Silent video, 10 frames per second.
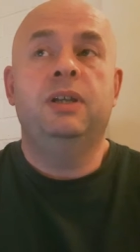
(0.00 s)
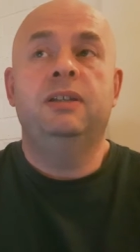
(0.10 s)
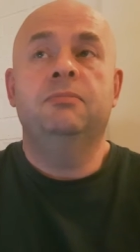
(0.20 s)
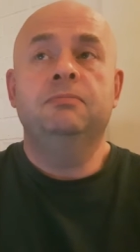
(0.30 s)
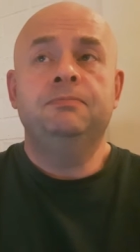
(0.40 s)

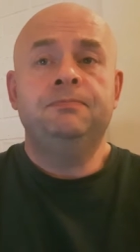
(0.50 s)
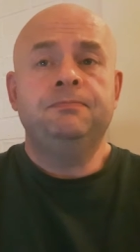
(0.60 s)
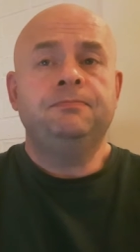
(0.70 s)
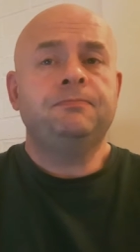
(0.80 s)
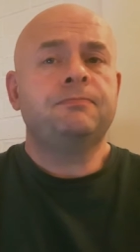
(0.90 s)
pain.
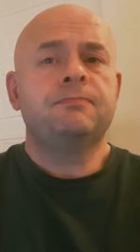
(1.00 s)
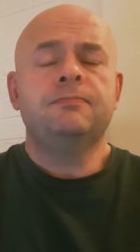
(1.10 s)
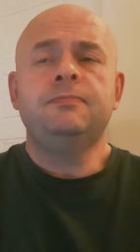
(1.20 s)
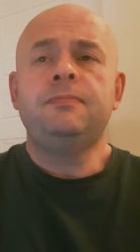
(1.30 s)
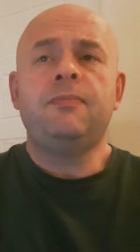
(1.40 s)

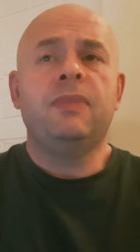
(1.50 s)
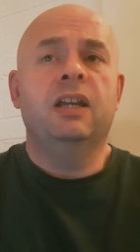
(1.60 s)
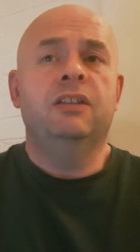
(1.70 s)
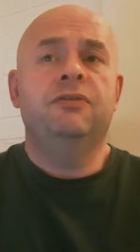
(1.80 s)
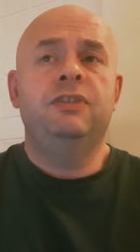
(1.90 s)

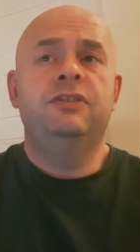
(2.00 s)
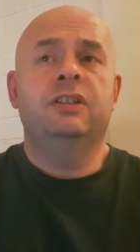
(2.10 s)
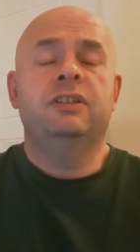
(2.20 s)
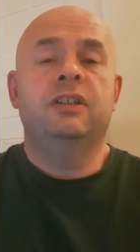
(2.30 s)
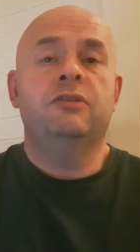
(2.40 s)
And it feeds
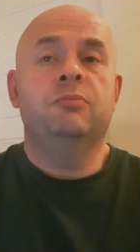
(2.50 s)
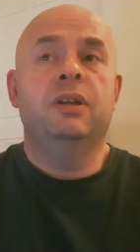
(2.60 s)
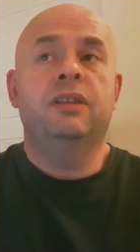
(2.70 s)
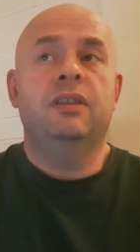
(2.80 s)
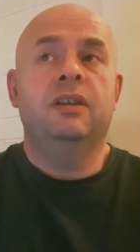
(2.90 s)
into this
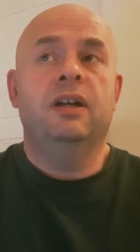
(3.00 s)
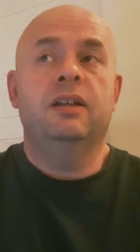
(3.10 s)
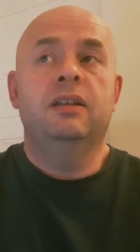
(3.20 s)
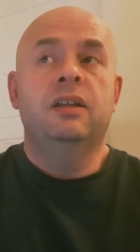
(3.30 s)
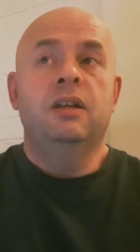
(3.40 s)
myth
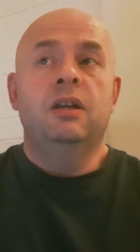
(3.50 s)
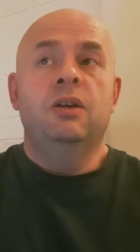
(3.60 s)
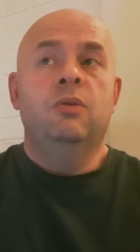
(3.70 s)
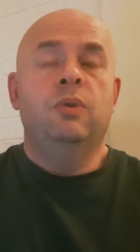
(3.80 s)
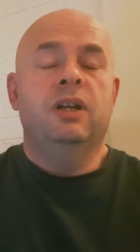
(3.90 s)
that
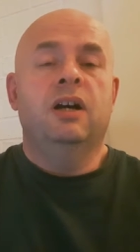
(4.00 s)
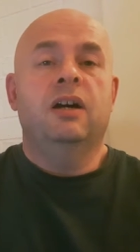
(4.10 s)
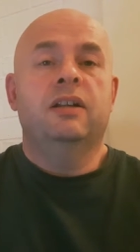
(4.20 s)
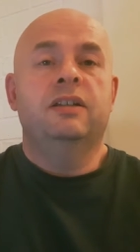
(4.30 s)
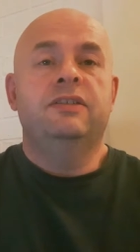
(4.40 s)
we
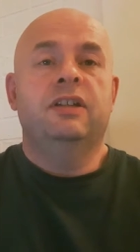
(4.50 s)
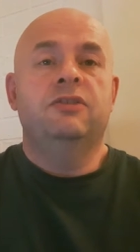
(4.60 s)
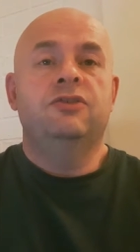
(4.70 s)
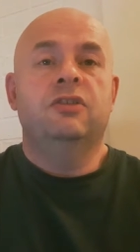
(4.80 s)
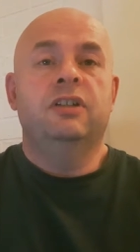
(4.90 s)
are
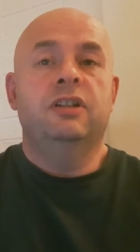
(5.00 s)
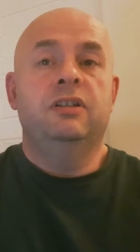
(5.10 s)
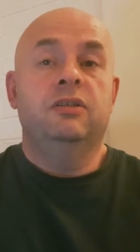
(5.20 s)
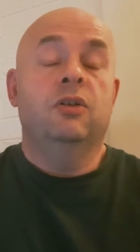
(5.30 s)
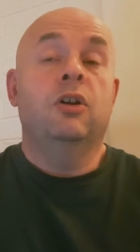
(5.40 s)

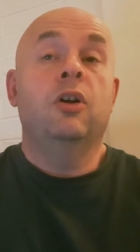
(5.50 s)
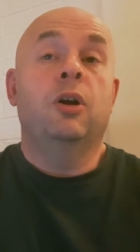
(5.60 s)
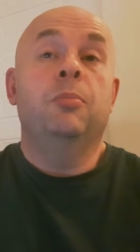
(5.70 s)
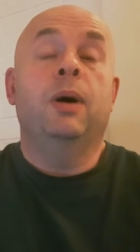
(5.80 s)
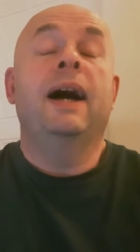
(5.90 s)
essentially, or
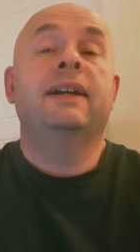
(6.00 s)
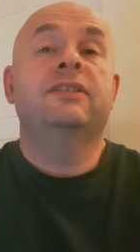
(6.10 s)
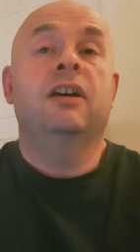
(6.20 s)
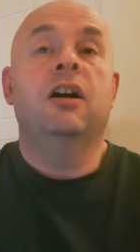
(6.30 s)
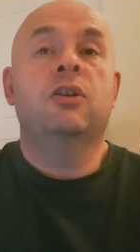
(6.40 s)
our
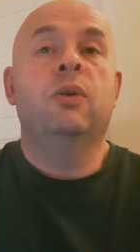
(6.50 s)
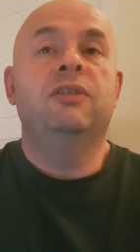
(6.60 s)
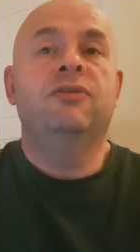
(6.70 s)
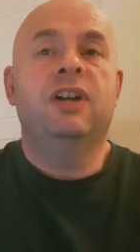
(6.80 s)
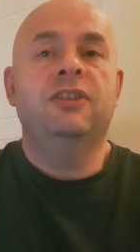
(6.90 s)
backs are
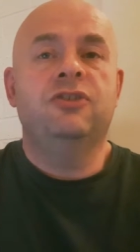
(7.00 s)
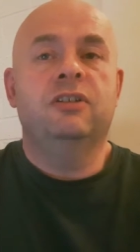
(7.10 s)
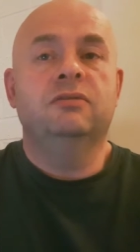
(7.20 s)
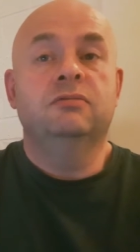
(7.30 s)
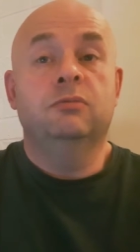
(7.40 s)
quite
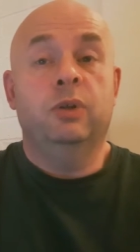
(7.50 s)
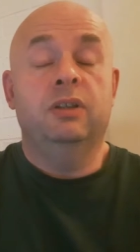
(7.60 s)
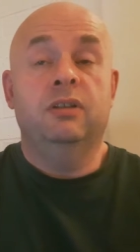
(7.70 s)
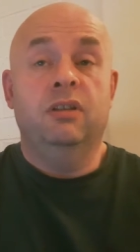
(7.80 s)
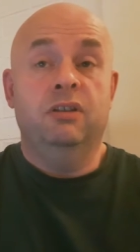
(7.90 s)
fragile,
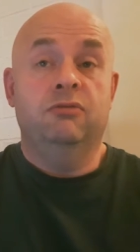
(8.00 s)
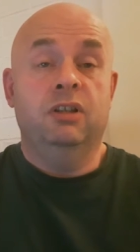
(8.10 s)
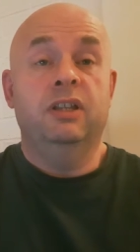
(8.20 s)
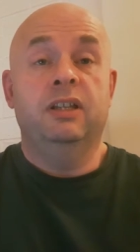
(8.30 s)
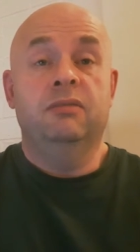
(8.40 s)
when they
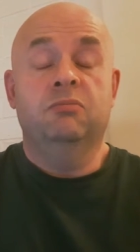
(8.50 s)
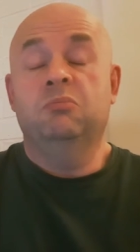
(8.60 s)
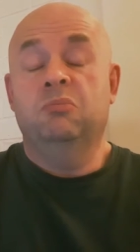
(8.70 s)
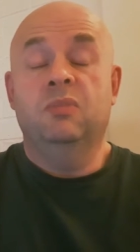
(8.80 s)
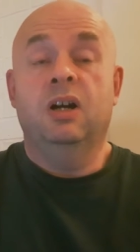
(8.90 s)
really
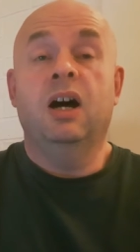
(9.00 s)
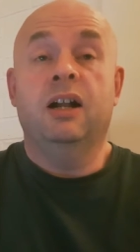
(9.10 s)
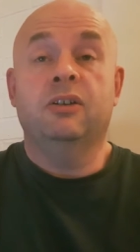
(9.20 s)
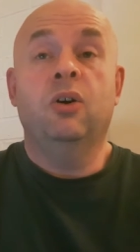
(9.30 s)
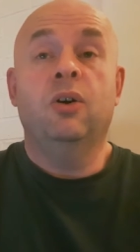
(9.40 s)

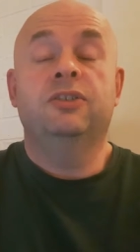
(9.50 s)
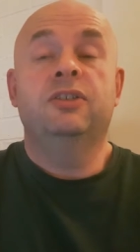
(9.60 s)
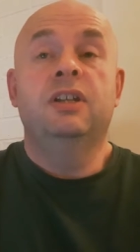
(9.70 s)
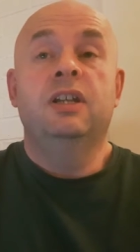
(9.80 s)
are not.